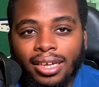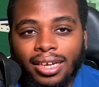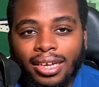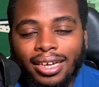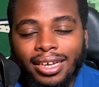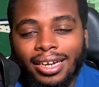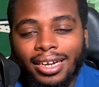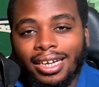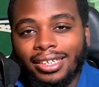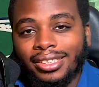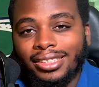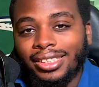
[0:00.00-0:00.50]

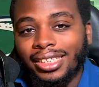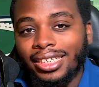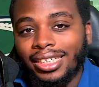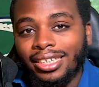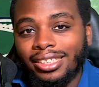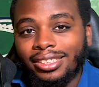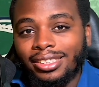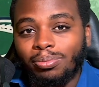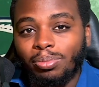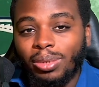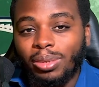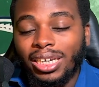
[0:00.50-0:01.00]
And I seen
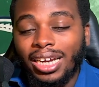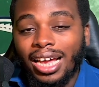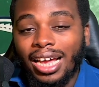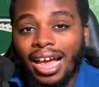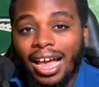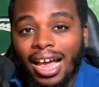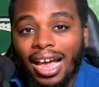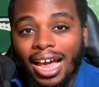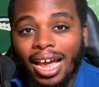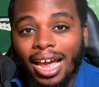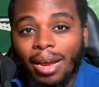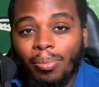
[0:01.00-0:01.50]
us beat a
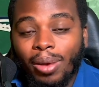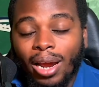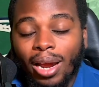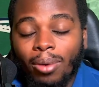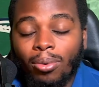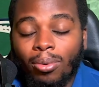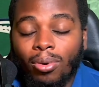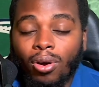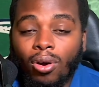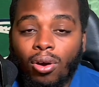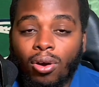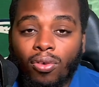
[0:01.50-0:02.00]
high
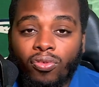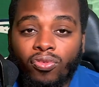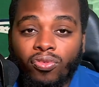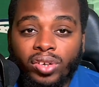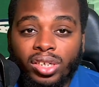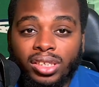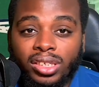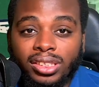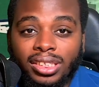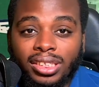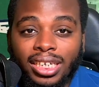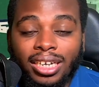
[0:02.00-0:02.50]
power
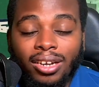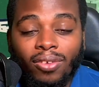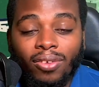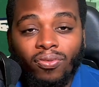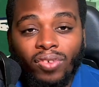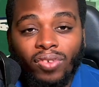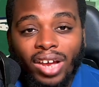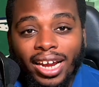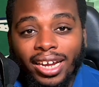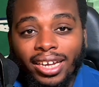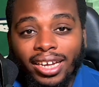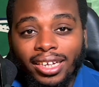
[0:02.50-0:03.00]
offense in the
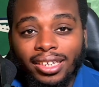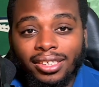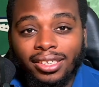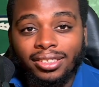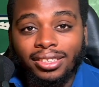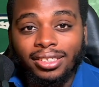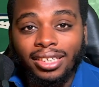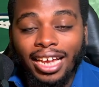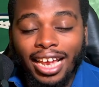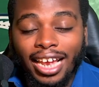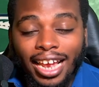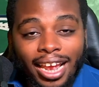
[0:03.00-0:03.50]

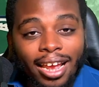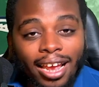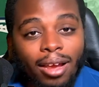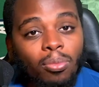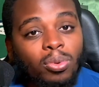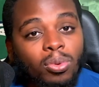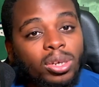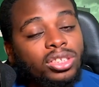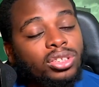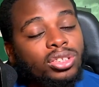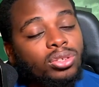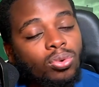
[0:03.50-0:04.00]
Vikings. And
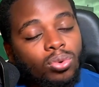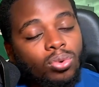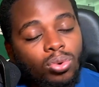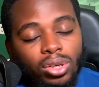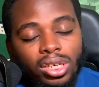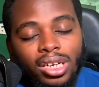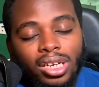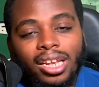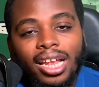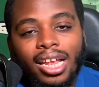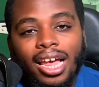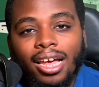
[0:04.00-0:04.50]
we
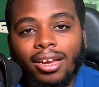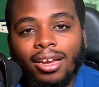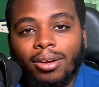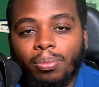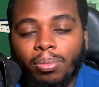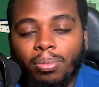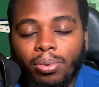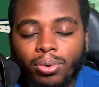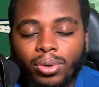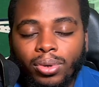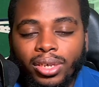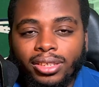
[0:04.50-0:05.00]
scored a lot of
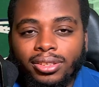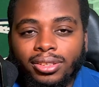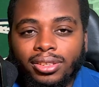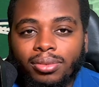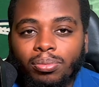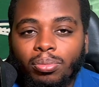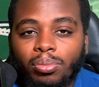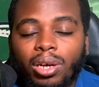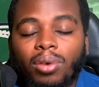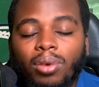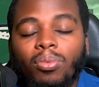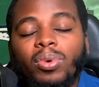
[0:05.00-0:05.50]
points,
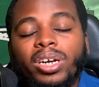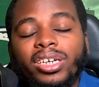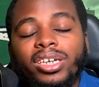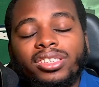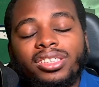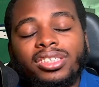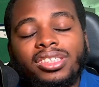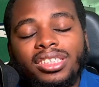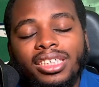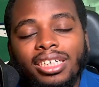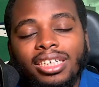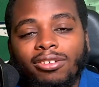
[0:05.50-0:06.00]
but we're
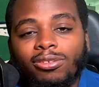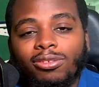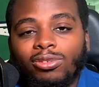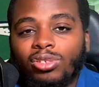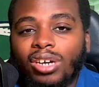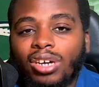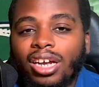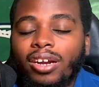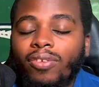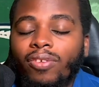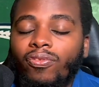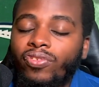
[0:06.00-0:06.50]
still
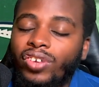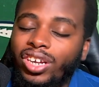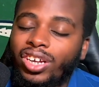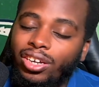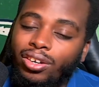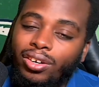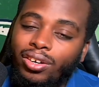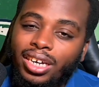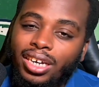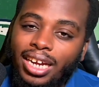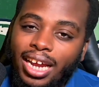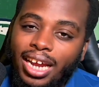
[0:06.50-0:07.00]
trying to
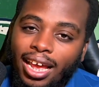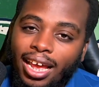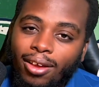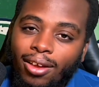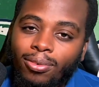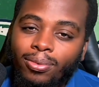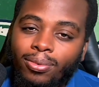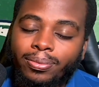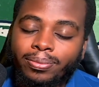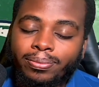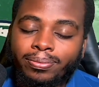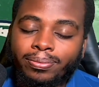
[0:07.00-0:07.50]
figure it
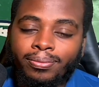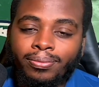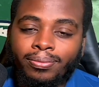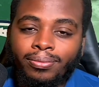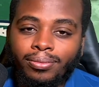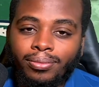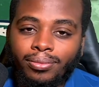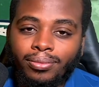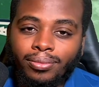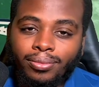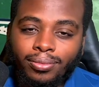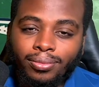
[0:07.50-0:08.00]
out.
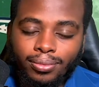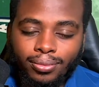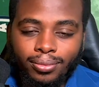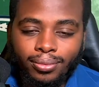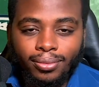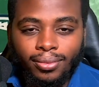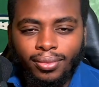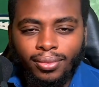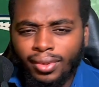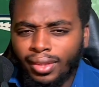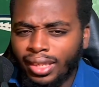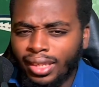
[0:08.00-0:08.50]

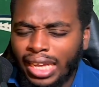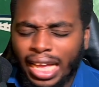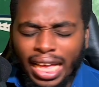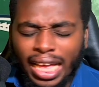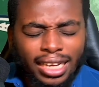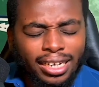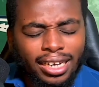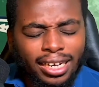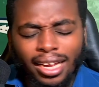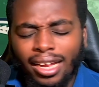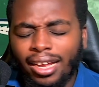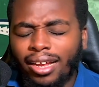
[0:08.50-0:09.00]

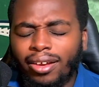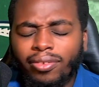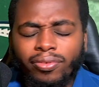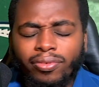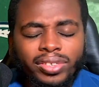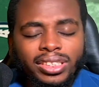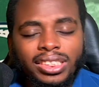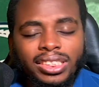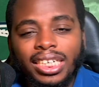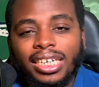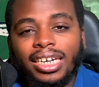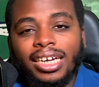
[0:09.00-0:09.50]
I
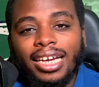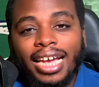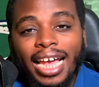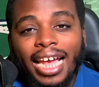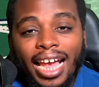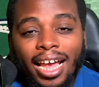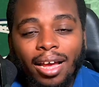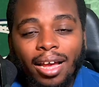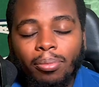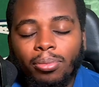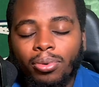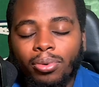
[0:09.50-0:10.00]
would say the
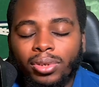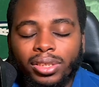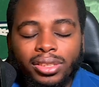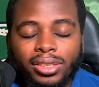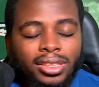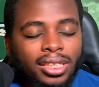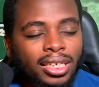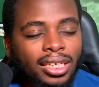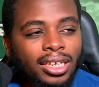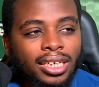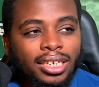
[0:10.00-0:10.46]
Cowboys.